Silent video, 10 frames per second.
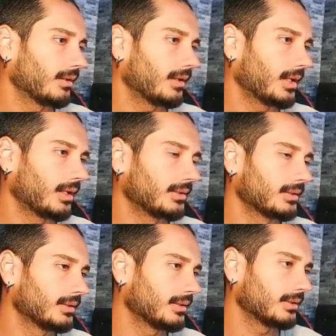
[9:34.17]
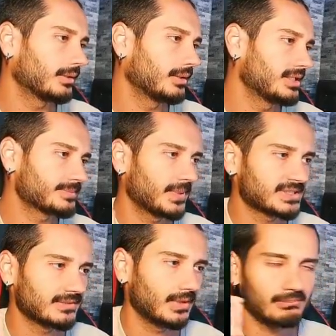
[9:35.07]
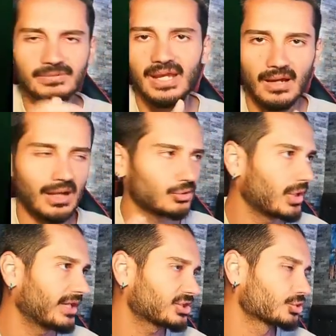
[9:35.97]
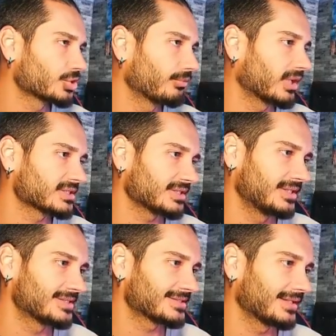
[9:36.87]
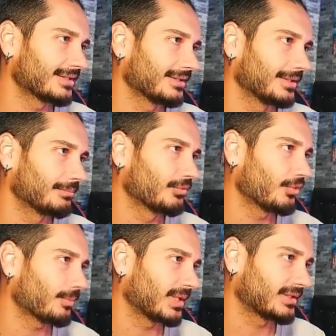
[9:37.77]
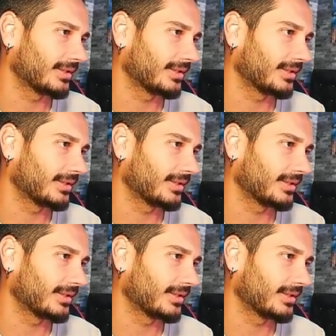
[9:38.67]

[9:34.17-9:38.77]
And his passive, yeah, I actually showed you guys his stat before, but yeah.